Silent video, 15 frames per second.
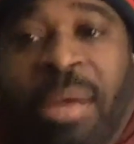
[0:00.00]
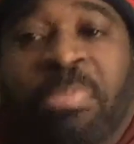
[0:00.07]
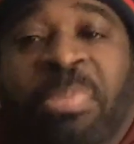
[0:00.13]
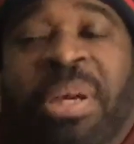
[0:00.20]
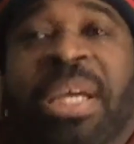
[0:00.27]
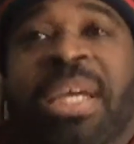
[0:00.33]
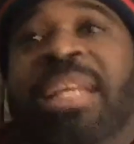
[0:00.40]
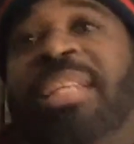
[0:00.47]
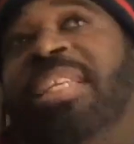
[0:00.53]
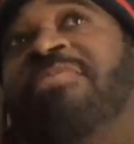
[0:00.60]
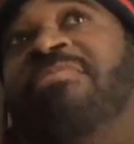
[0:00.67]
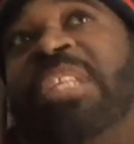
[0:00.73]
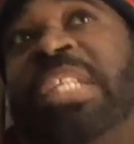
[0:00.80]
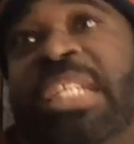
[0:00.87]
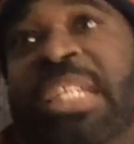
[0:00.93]
but it didn't
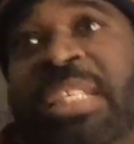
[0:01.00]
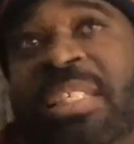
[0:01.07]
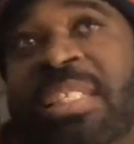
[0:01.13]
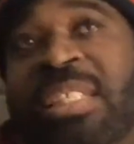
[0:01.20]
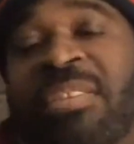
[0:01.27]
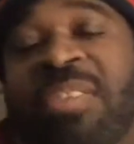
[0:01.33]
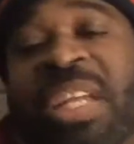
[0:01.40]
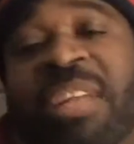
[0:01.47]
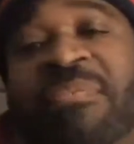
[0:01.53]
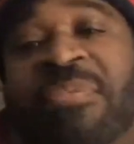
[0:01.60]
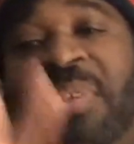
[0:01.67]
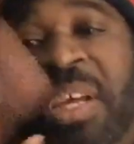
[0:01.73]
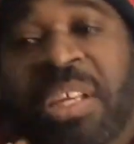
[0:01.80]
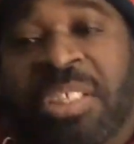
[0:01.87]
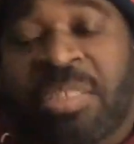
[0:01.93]
really necessarily
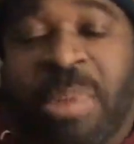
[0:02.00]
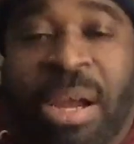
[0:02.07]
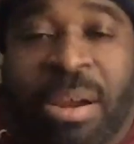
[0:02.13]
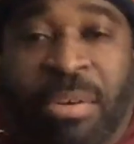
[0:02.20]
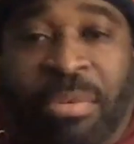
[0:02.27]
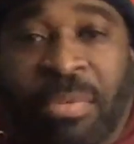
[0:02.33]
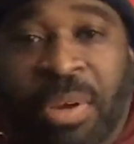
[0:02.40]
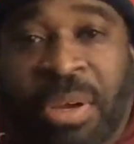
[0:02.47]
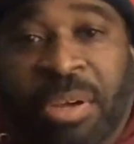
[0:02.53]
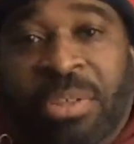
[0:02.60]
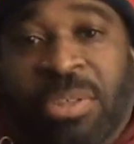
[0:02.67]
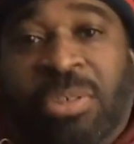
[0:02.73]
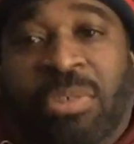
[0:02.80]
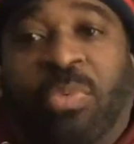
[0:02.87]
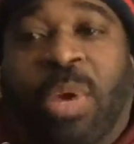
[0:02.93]
advance my career.
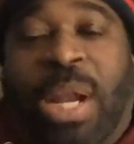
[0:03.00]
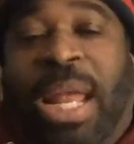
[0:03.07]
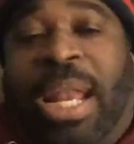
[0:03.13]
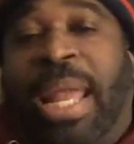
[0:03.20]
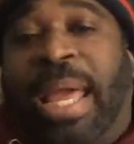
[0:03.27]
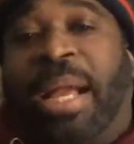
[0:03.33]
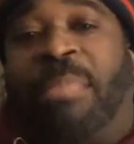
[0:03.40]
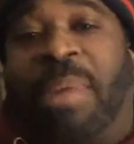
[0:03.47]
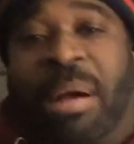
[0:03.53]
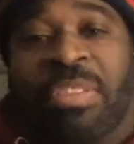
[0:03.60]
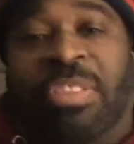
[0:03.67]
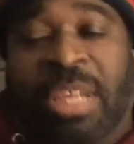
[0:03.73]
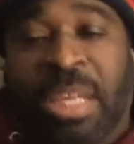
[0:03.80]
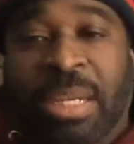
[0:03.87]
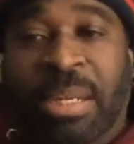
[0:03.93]
So what I like
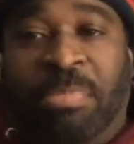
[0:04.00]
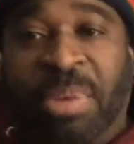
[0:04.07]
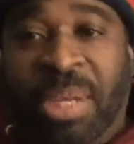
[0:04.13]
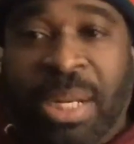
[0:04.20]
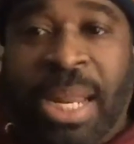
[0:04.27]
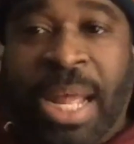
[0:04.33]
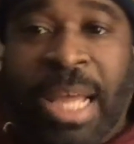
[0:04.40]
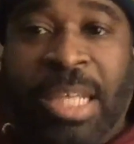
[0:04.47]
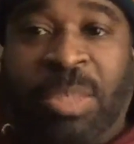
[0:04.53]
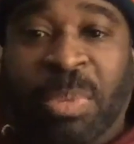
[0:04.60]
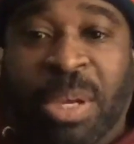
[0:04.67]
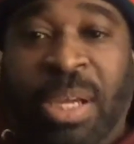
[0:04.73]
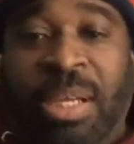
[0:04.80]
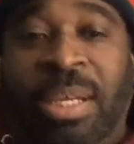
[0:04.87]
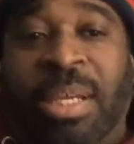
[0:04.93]
about the independent
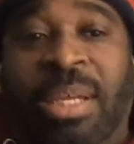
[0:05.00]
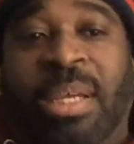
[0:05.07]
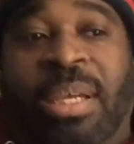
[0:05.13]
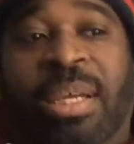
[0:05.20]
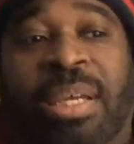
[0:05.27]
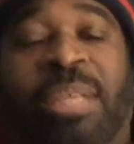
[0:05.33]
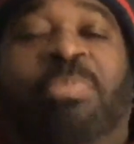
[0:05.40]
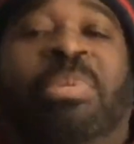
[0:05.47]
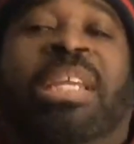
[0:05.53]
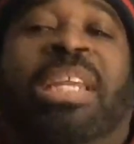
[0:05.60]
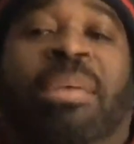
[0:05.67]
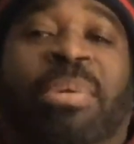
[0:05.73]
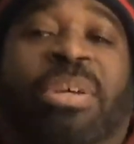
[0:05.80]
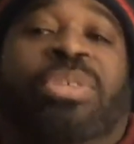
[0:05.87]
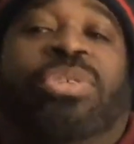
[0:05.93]
aspect is being
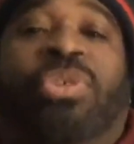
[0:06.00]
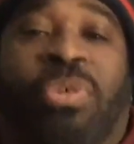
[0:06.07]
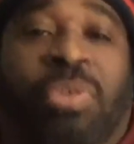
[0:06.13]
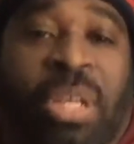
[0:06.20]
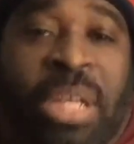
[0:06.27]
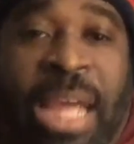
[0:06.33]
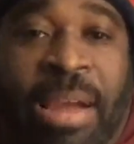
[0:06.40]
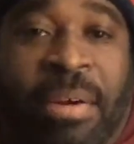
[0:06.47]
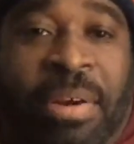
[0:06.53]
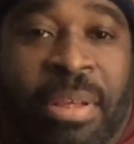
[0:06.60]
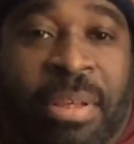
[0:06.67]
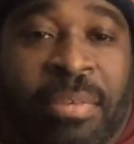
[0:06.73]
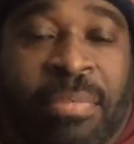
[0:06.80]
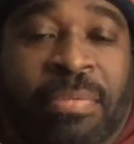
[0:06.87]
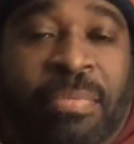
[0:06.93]
able to control the
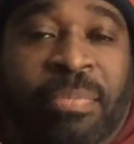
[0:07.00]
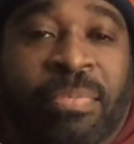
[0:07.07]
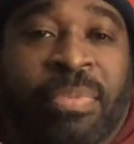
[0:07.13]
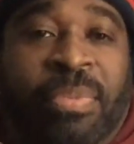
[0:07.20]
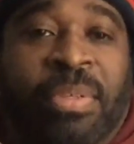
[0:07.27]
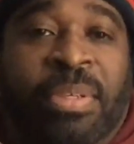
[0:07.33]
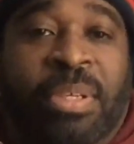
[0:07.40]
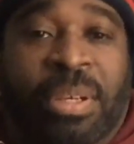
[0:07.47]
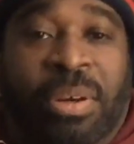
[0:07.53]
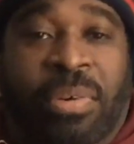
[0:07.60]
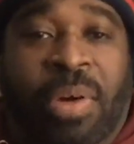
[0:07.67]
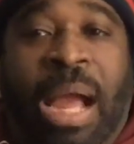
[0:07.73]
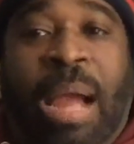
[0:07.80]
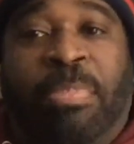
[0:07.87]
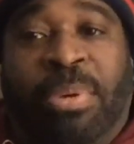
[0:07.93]
narrative. You
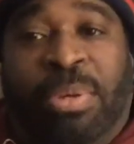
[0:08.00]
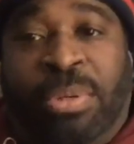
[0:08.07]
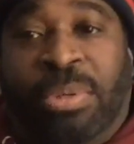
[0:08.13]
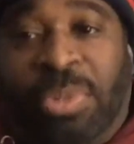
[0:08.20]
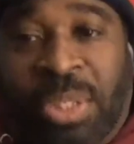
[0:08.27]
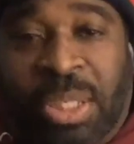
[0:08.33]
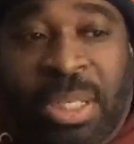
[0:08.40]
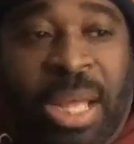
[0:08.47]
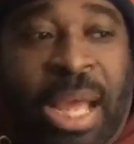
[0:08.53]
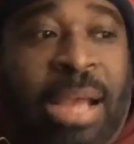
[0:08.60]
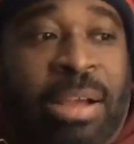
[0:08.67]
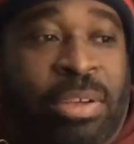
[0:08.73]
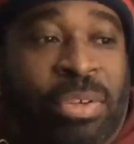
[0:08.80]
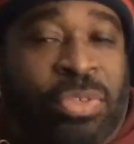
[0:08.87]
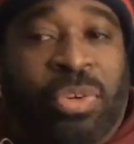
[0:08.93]
know, I produced it. I
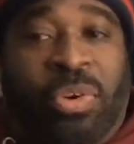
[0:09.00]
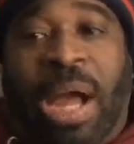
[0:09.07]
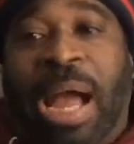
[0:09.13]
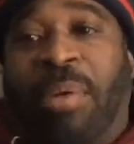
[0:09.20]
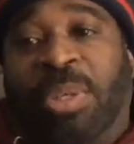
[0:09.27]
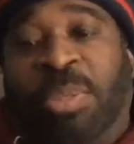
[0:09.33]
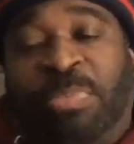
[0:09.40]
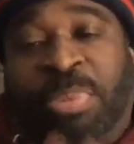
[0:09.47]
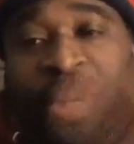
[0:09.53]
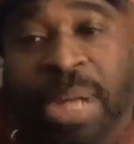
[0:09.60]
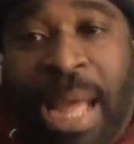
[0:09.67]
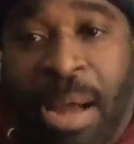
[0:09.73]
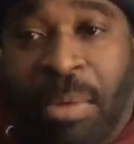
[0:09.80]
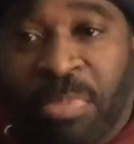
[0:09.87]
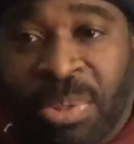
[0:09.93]
control how it's put
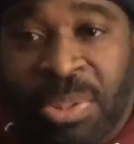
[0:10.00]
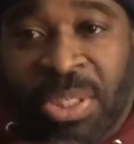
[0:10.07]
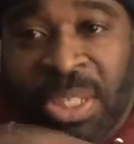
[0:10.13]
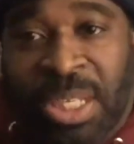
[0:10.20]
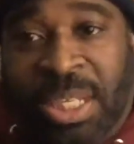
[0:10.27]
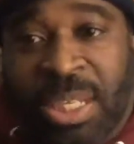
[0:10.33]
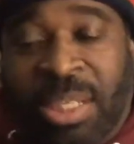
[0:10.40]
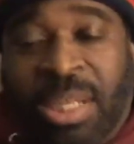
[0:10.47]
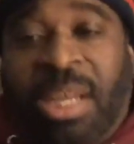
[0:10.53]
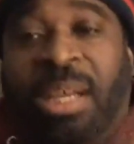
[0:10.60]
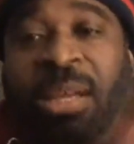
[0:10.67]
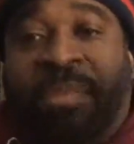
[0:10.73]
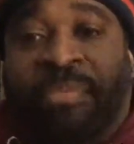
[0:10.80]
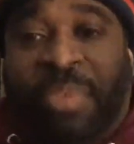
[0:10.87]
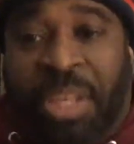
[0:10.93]
out, presented,
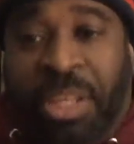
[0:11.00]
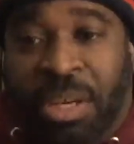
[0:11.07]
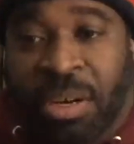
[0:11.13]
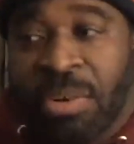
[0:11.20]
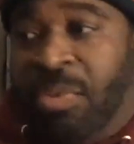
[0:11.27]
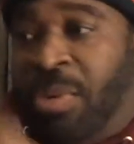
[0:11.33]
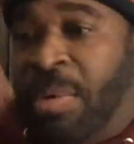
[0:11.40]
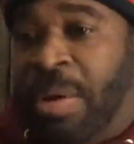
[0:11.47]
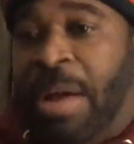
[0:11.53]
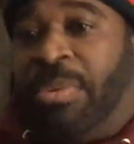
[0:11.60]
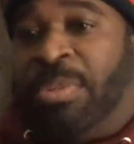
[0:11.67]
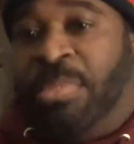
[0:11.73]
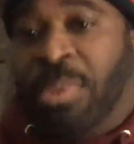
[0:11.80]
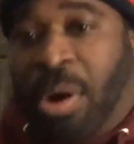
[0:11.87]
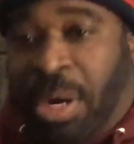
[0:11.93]
video, how
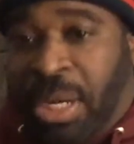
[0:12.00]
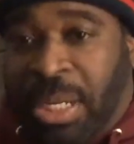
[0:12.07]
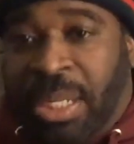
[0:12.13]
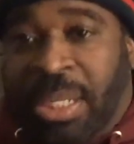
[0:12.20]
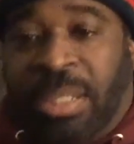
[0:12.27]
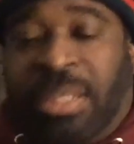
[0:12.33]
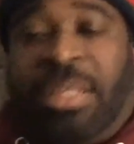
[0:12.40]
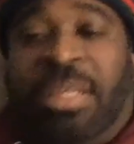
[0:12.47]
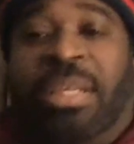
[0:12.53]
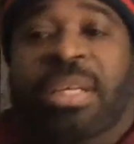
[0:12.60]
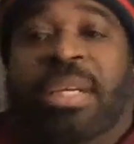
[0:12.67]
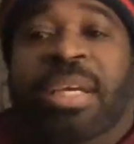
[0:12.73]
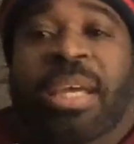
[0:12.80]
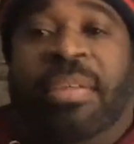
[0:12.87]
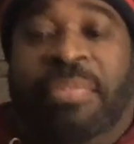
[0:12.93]
it's marketed.
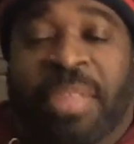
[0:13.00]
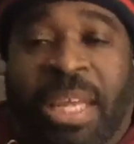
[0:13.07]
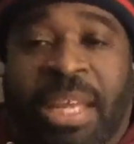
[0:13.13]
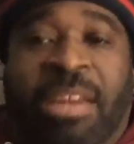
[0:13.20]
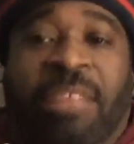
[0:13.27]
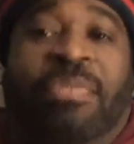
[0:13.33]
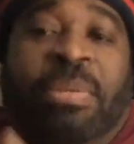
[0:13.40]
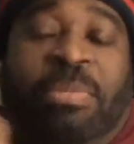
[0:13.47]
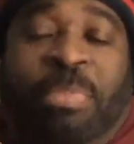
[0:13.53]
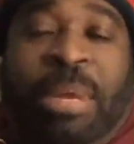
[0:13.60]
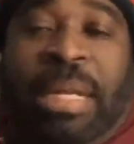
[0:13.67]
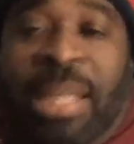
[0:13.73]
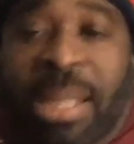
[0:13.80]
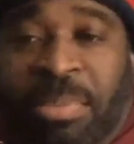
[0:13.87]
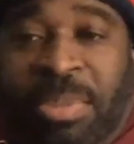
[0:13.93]
And then if it's
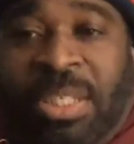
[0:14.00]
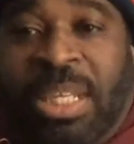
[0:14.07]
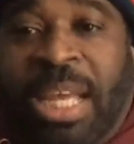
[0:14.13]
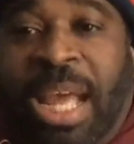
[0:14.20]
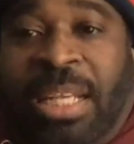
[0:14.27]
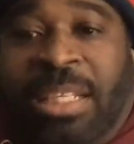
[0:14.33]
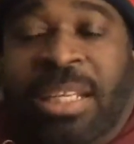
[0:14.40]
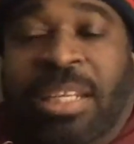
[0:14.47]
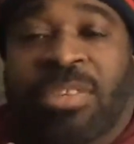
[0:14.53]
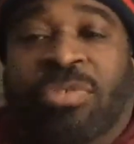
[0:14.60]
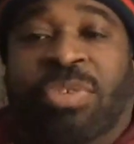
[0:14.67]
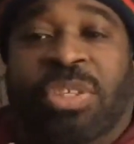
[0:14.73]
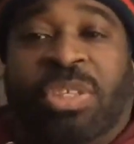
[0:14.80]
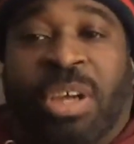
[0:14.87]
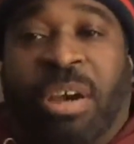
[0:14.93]
my name's attached and you
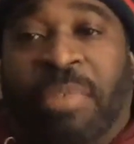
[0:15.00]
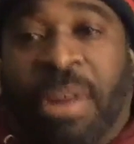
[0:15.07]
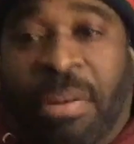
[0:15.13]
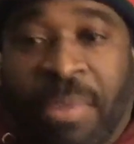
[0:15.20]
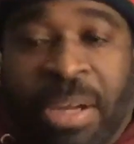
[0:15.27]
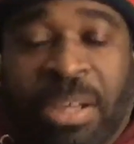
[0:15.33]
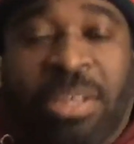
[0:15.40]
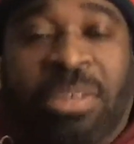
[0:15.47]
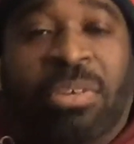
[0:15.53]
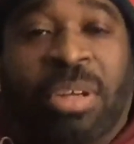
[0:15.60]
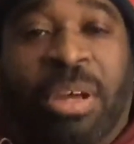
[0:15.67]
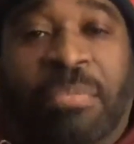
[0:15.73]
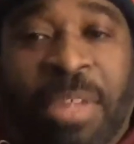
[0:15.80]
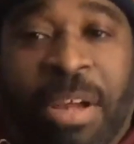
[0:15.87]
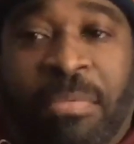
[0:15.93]
discover that record and you
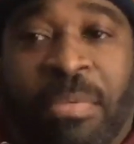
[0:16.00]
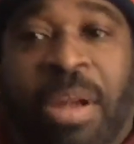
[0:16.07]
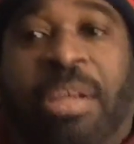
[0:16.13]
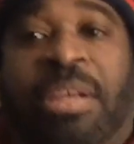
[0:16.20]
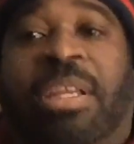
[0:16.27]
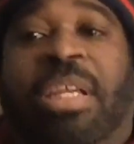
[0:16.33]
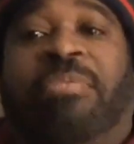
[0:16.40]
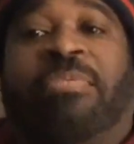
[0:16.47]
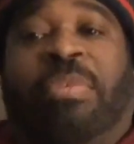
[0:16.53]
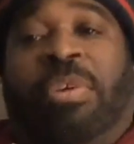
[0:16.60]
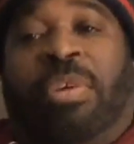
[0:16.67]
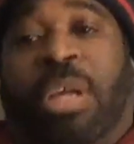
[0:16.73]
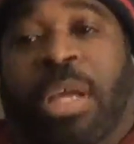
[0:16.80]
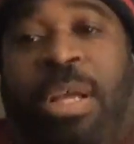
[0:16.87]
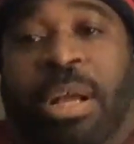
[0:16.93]
love that record,
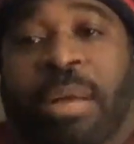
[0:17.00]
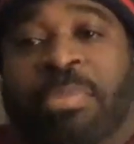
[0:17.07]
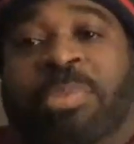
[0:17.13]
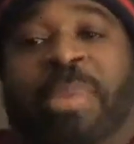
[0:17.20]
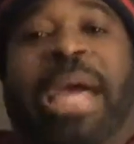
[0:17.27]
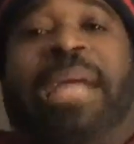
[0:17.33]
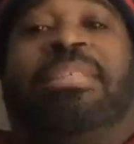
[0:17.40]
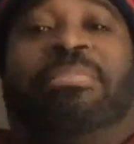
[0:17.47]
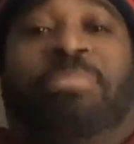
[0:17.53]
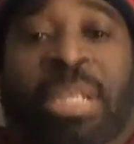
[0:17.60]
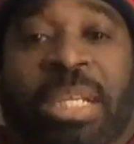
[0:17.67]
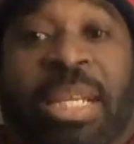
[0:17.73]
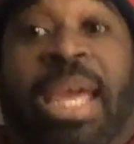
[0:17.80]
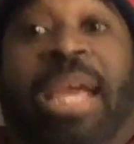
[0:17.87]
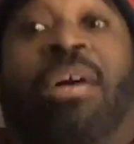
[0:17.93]
it comes back to
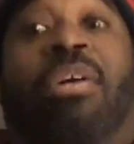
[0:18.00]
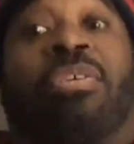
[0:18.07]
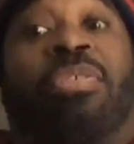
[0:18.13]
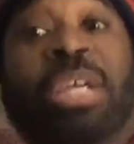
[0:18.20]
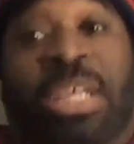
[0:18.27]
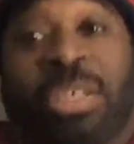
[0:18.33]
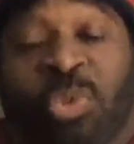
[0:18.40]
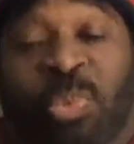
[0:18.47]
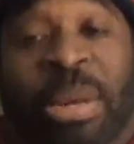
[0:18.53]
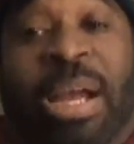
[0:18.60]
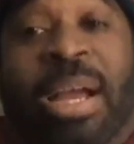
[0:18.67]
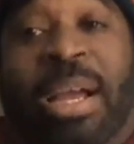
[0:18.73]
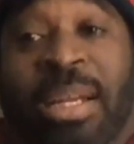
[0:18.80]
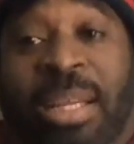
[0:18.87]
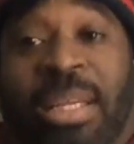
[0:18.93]
me like, oh, he was
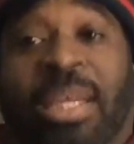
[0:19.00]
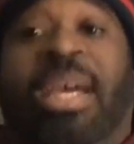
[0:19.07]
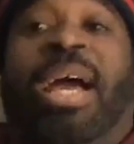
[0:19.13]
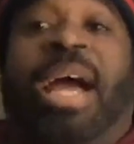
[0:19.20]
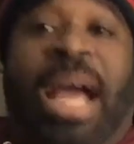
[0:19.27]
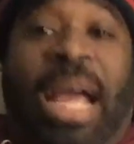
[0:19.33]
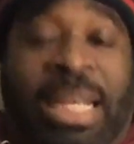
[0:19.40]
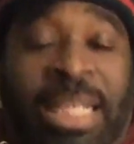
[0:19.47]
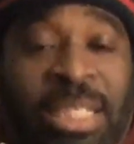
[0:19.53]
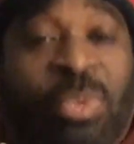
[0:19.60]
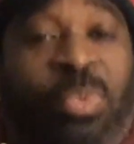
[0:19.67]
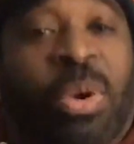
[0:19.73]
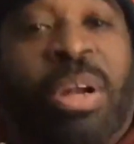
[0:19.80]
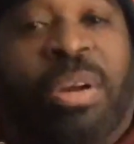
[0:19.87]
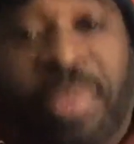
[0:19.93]
behind it. Yeah. I need to
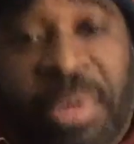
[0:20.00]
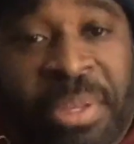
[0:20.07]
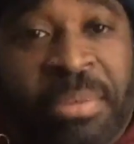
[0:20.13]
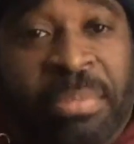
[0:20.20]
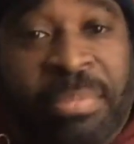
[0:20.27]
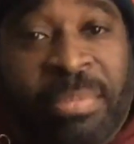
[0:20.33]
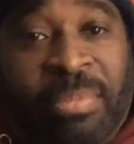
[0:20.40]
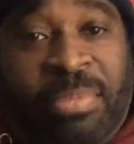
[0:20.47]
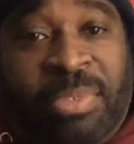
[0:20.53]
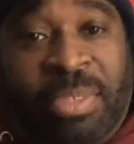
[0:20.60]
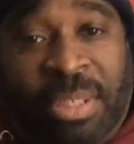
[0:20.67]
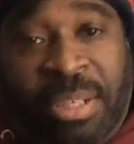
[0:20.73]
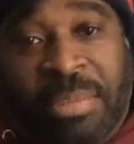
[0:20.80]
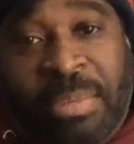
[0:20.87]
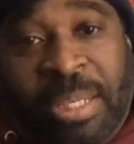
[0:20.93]
work with him.
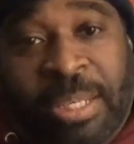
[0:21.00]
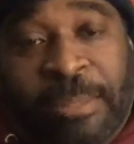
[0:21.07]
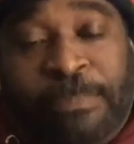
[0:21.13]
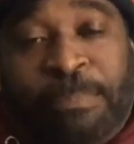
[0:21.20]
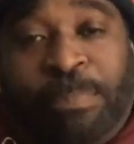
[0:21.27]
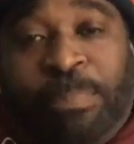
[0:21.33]
You know what I mean?